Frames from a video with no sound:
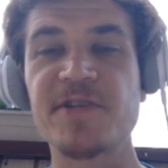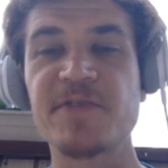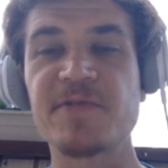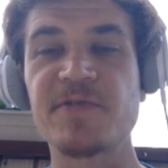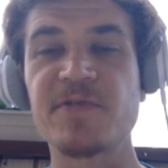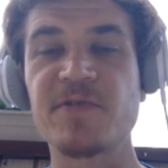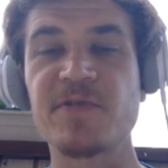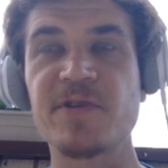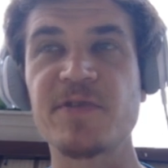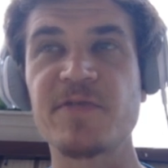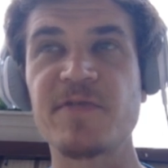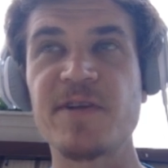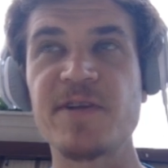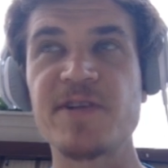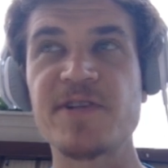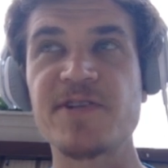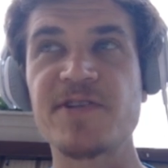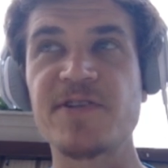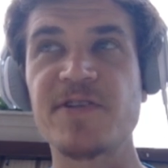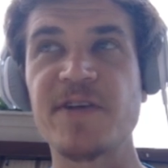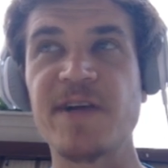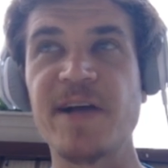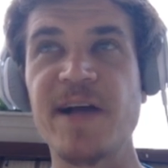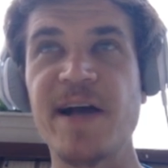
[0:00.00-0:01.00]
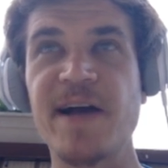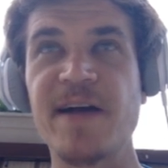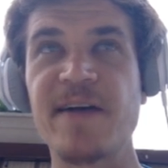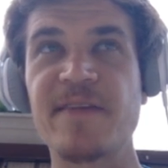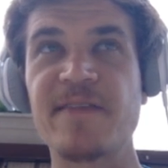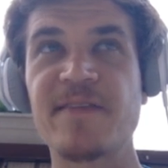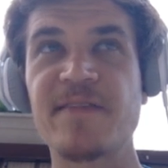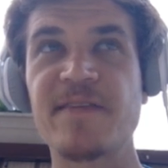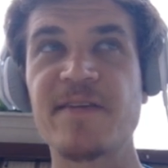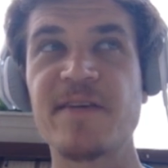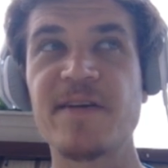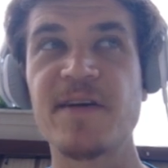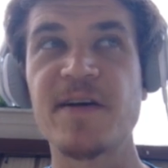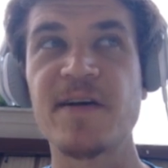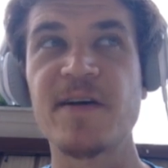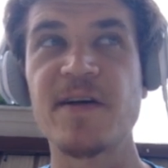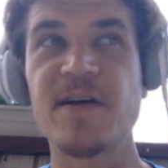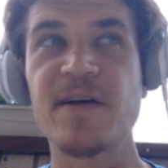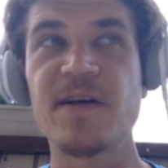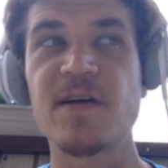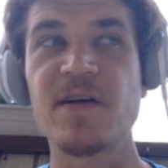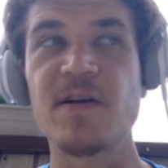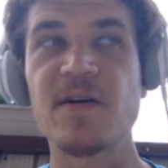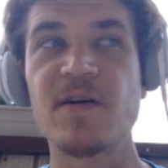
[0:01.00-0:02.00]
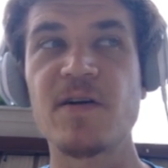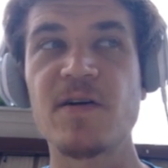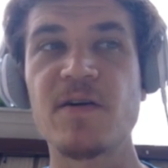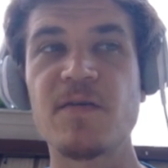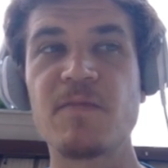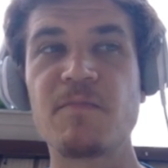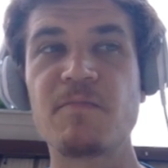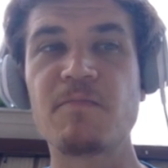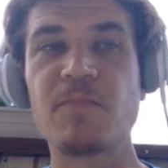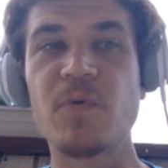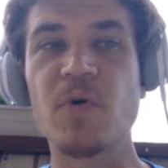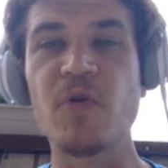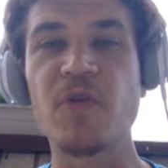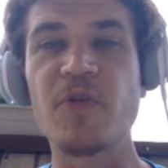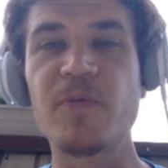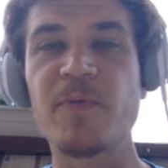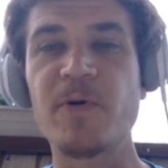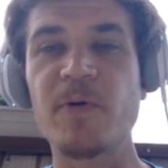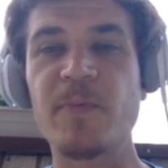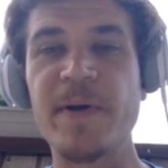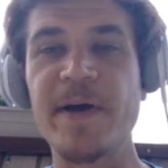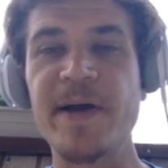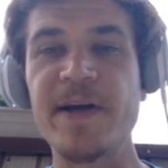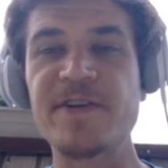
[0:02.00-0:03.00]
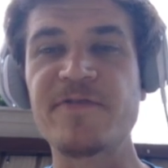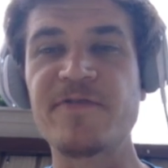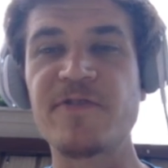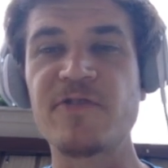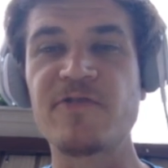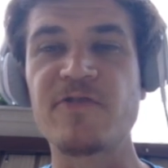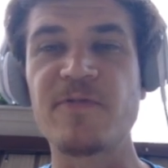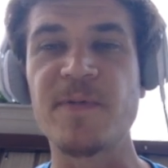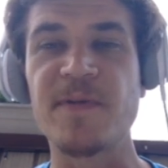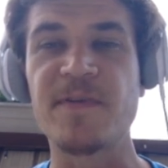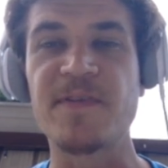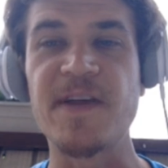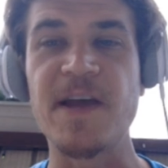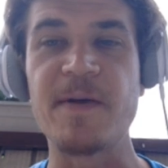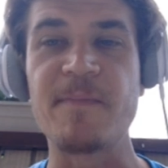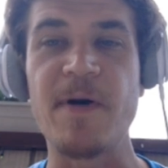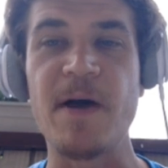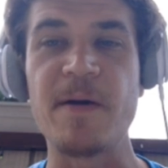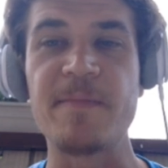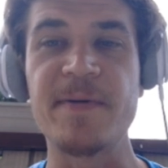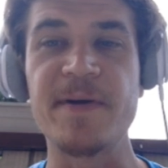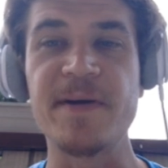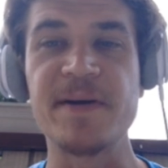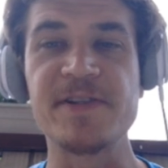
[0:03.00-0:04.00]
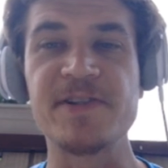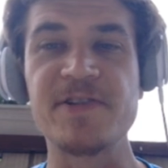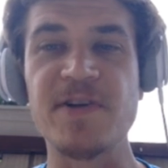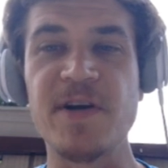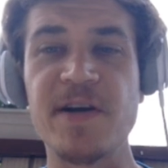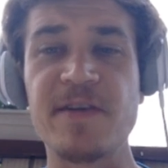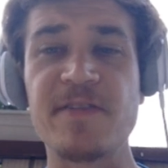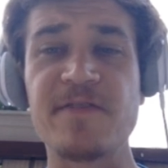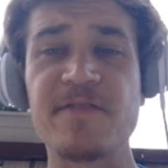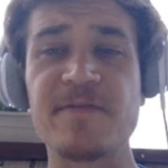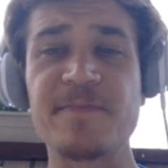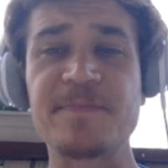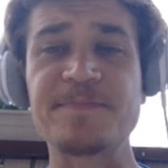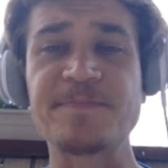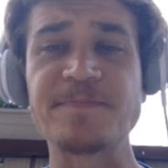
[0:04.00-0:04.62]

It was only registering as multiple page views from the same IP address